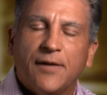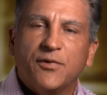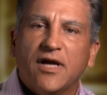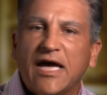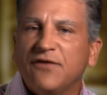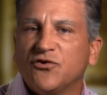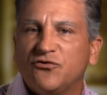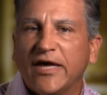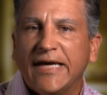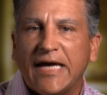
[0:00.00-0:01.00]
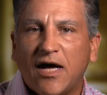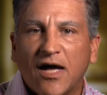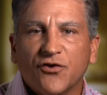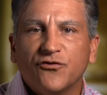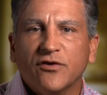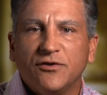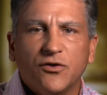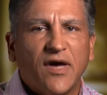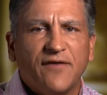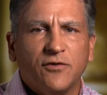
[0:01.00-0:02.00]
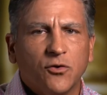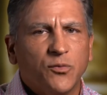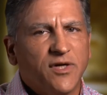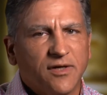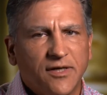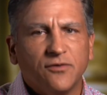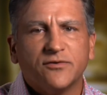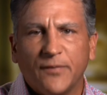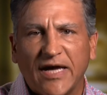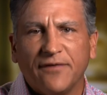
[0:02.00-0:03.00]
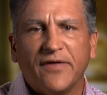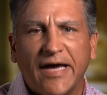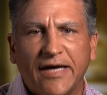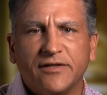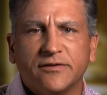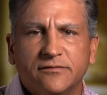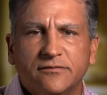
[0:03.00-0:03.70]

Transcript: I'm going to have to say, I honestly do have a little bit of guilt about that.